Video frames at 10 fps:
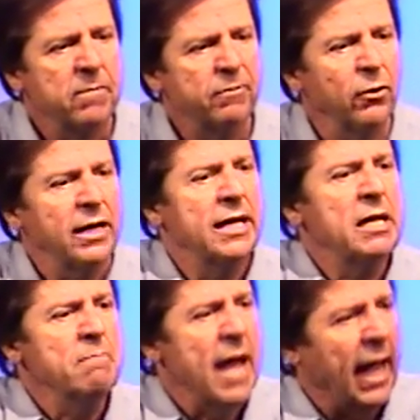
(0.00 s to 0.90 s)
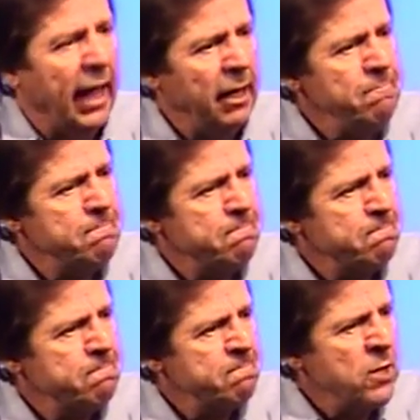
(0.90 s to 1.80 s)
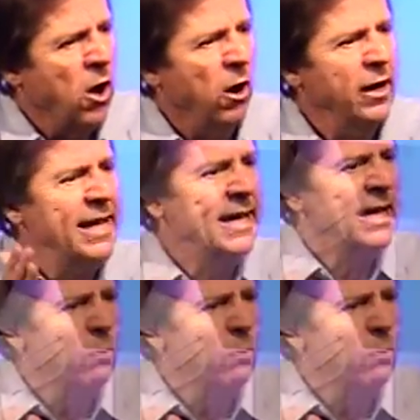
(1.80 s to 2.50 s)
for any man or any